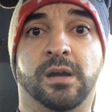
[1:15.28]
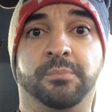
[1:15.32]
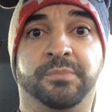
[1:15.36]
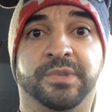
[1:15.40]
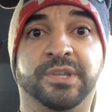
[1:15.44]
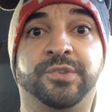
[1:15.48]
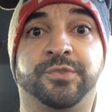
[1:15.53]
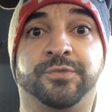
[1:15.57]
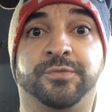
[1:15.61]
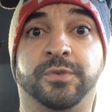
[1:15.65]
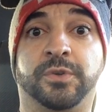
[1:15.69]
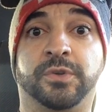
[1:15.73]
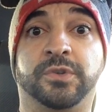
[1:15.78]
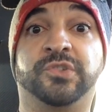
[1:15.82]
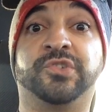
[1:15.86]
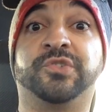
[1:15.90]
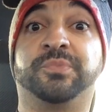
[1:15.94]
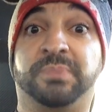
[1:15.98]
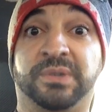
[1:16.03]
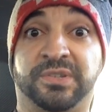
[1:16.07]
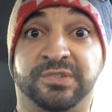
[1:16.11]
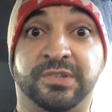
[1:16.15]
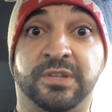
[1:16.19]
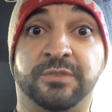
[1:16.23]
this food
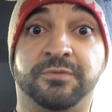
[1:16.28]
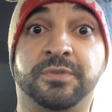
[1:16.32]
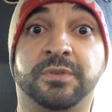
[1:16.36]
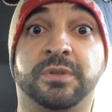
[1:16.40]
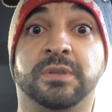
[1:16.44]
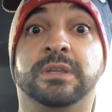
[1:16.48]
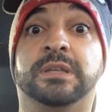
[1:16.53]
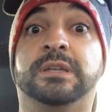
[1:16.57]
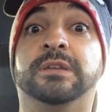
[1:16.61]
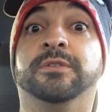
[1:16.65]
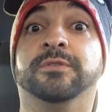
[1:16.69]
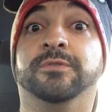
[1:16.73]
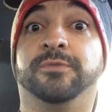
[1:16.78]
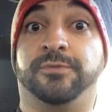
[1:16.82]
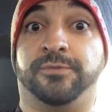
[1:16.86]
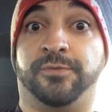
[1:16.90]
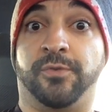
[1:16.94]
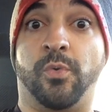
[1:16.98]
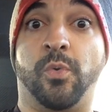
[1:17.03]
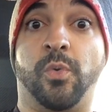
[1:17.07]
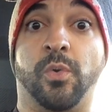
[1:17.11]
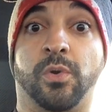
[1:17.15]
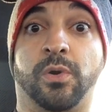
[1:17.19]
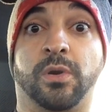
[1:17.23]
specifically
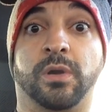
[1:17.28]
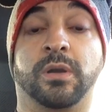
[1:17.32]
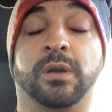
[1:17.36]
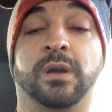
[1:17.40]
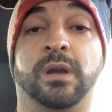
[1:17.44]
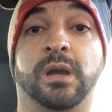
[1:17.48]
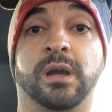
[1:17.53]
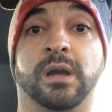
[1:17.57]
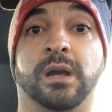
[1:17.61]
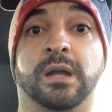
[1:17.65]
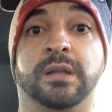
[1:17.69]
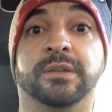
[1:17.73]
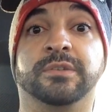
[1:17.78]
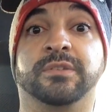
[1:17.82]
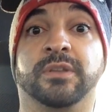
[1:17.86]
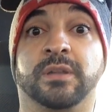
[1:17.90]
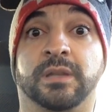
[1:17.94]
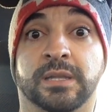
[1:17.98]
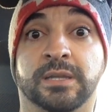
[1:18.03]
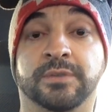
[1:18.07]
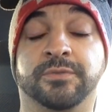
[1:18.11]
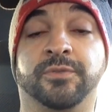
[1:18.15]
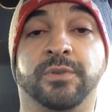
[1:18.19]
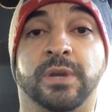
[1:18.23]
for
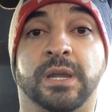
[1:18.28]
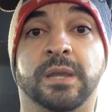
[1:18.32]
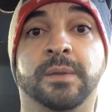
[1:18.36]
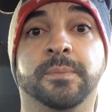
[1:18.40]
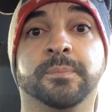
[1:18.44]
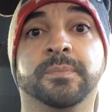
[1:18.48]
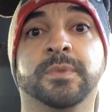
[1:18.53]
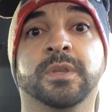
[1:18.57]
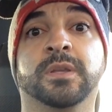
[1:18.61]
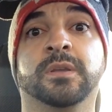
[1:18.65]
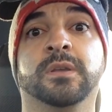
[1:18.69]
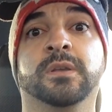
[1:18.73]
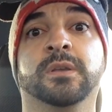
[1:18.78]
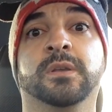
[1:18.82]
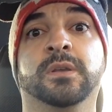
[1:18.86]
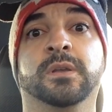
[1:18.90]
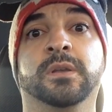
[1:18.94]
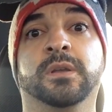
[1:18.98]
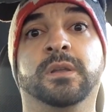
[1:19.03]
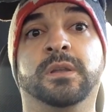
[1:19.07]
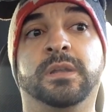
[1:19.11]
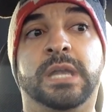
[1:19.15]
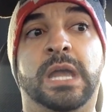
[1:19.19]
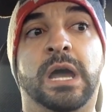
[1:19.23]
delivery.
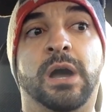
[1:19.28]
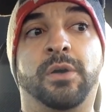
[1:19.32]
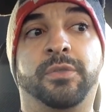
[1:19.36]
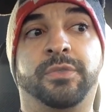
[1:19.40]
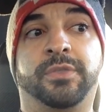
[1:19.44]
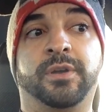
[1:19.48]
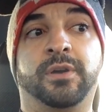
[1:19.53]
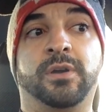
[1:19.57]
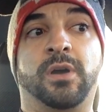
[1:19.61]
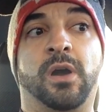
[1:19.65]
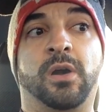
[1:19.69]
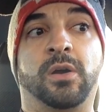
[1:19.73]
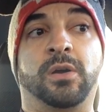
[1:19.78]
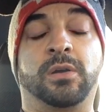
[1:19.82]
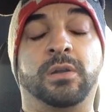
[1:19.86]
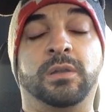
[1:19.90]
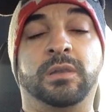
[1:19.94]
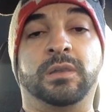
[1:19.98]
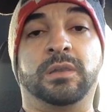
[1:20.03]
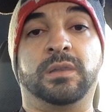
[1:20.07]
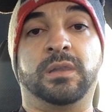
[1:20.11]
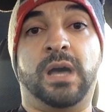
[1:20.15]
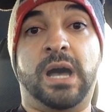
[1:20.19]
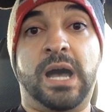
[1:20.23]
Now, there are a
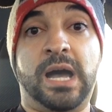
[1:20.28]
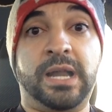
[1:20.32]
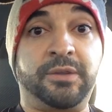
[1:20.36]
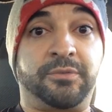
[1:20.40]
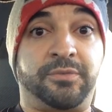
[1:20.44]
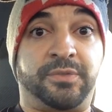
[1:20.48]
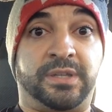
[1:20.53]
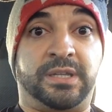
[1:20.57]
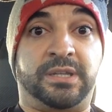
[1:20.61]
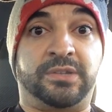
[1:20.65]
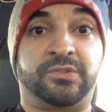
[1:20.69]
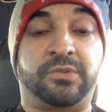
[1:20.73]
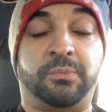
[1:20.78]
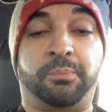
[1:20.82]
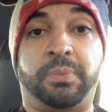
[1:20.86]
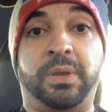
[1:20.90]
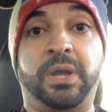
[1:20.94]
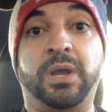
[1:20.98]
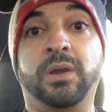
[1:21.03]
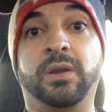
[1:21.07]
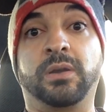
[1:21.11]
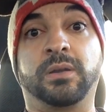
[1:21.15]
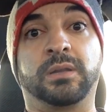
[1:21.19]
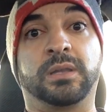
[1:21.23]
lot of these
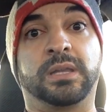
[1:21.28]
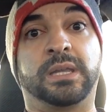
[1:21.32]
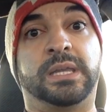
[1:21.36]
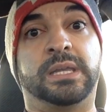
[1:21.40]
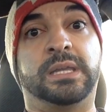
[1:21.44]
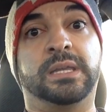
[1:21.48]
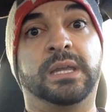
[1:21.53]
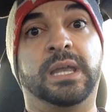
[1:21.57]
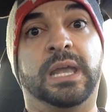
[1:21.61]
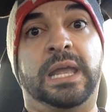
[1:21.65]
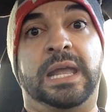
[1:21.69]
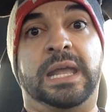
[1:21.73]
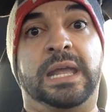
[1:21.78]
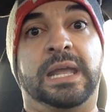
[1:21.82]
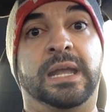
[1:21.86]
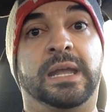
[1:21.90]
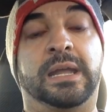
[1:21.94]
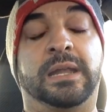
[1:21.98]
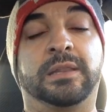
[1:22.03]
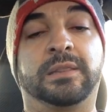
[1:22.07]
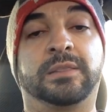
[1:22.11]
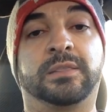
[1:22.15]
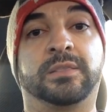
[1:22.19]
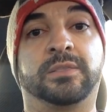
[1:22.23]
apparently,
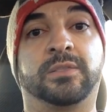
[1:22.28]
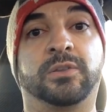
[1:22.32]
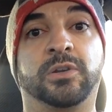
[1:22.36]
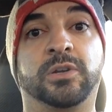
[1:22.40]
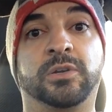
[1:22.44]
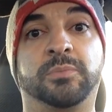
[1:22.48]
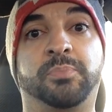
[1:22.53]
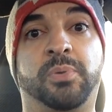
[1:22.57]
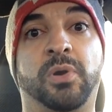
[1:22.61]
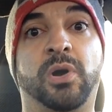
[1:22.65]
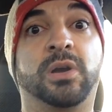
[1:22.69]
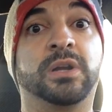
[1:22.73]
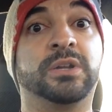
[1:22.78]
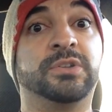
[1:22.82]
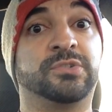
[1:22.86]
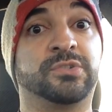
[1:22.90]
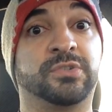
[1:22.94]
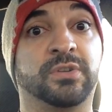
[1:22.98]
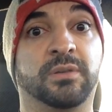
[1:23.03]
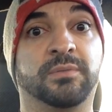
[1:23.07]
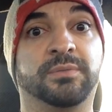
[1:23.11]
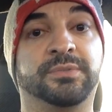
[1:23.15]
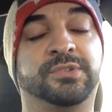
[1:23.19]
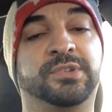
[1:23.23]
and third-party
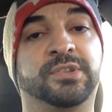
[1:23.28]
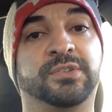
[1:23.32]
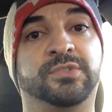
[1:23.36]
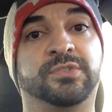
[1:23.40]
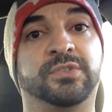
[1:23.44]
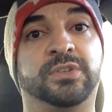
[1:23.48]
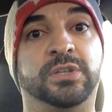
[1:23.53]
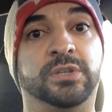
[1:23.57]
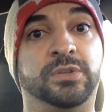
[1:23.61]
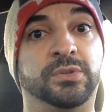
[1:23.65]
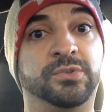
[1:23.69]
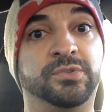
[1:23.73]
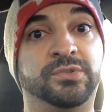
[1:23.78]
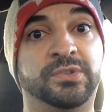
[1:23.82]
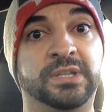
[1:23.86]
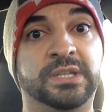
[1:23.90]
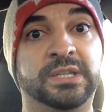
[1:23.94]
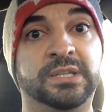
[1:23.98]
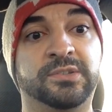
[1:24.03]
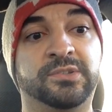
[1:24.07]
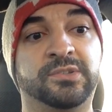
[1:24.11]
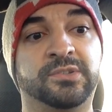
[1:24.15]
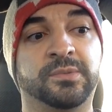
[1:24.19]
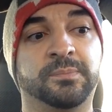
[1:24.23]
services use
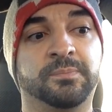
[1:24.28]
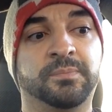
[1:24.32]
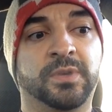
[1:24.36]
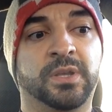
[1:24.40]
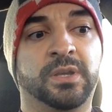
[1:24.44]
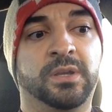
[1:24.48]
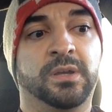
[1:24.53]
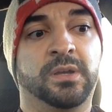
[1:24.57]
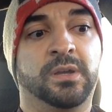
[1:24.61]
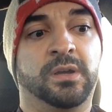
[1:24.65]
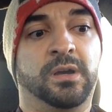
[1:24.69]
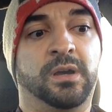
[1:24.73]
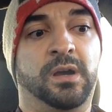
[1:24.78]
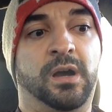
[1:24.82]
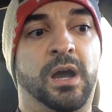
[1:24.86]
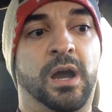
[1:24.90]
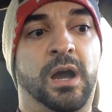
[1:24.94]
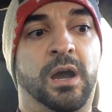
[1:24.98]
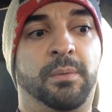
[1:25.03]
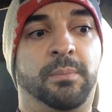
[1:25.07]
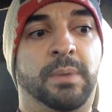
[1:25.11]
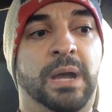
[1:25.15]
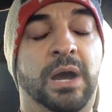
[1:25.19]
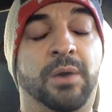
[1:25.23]
these.
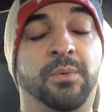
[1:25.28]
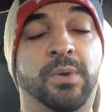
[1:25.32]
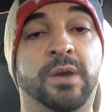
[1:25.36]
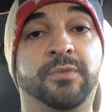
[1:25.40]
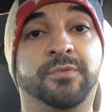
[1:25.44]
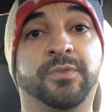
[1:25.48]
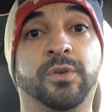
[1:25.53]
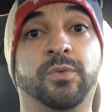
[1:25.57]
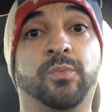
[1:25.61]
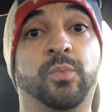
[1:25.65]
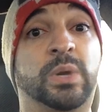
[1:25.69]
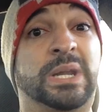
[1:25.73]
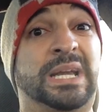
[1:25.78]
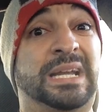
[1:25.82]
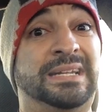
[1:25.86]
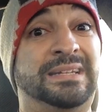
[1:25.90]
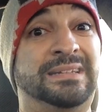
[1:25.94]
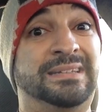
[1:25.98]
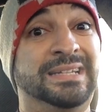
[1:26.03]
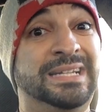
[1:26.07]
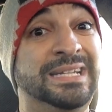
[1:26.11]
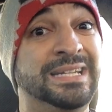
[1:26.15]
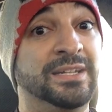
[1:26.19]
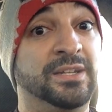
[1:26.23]
However, what I
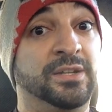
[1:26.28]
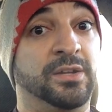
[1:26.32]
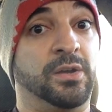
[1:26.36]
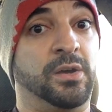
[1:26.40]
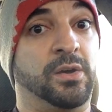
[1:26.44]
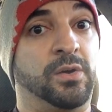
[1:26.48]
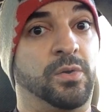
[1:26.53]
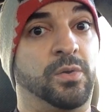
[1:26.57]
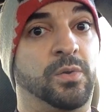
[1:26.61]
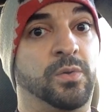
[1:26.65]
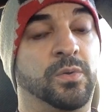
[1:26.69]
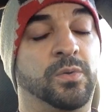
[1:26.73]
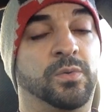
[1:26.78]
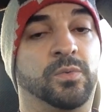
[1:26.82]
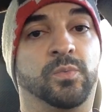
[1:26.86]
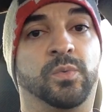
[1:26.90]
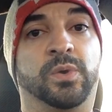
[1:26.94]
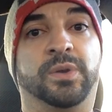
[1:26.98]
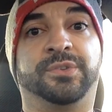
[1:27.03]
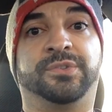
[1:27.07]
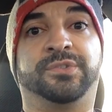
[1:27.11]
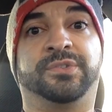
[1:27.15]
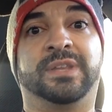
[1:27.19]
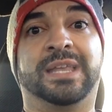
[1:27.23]
didn't know
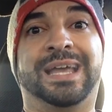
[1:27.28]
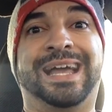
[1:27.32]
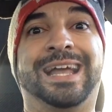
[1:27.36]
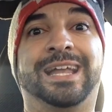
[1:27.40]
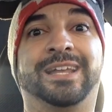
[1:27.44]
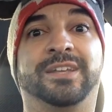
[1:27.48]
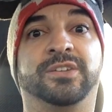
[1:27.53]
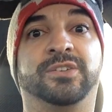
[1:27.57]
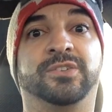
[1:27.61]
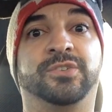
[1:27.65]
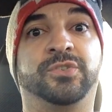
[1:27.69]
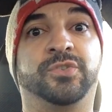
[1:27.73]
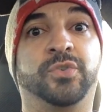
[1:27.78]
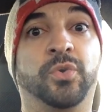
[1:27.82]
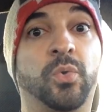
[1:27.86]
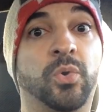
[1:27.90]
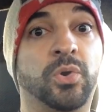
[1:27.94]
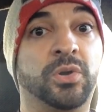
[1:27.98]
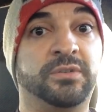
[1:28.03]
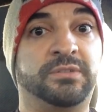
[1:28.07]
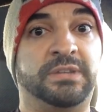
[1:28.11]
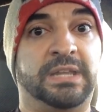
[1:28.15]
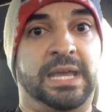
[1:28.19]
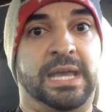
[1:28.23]
was that
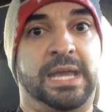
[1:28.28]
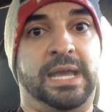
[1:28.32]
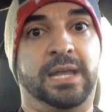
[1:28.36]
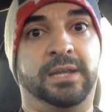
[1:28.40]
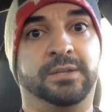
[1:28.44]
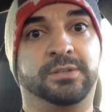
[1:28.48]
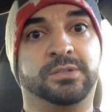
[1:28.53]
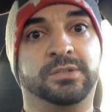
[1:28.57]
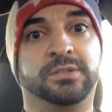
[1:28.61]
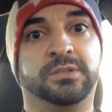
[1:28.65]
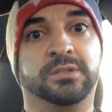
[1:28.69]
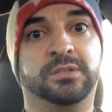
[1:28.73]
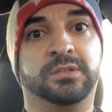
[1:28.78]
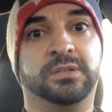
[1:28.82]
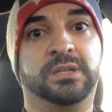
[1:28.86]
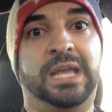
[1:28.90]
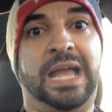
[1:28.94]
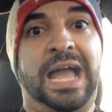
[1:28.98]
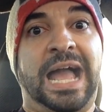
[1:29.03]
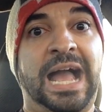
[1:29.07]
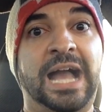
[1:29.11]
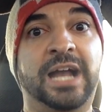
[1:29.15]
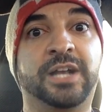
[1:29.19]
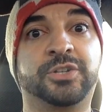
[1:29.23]
DoorDash
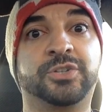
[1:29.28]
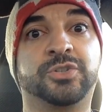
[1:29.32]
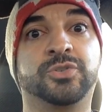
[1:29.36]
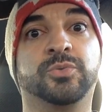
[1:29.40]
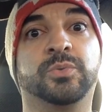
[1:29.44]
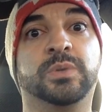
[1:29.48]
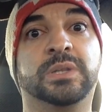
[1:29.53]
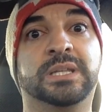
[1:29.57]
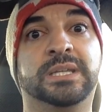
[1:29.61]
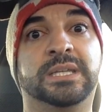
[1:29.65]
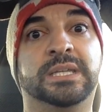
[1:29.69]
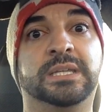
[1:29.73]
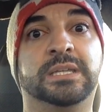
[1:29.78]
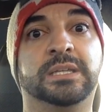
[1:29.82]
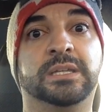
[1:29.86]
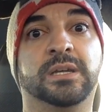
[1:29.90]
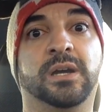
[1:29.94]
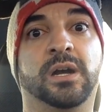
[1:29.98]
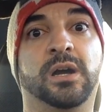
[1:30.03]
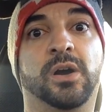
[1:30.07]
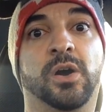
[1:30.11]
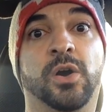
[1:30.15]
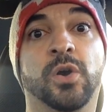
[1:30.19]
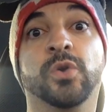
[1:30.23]

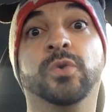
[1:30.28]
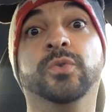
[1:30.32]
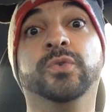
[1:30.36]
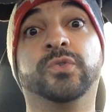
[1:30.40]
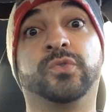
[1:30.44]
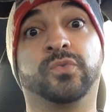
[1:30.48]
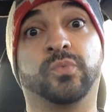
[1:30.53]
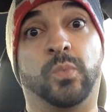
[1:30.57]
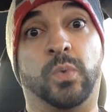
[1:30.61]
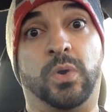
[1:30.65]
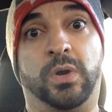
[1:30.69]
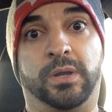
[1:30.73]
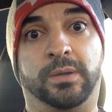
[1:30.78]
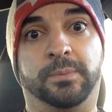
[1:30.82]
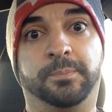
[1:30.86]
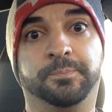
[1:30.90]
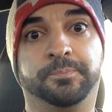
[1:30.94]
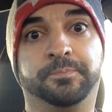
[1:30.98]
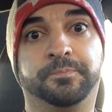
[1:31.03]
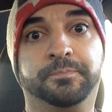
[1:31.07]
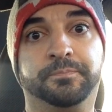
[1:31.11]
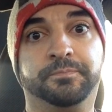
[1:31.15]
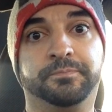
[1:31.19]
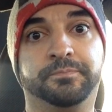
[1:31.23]
actually owns one